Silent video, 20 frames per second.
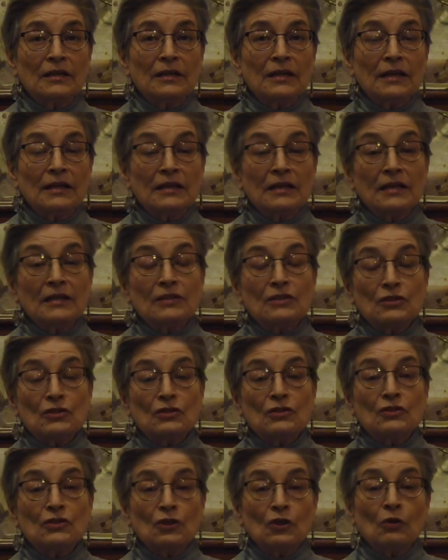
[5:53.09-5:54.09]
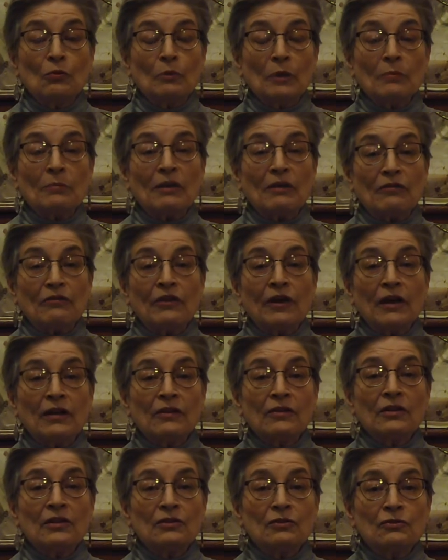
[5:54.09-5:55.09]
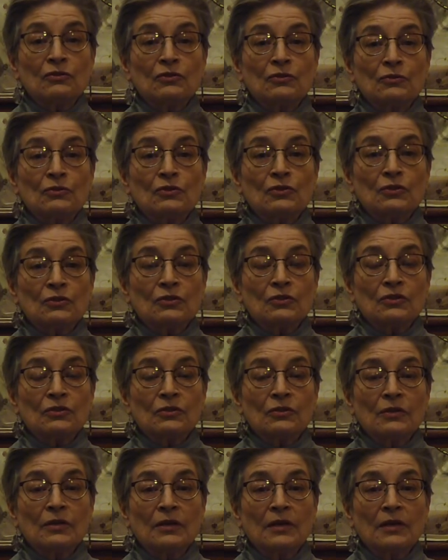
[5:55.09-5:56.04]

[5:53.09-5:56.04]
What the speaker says: I think Sioma, my father, introduced her to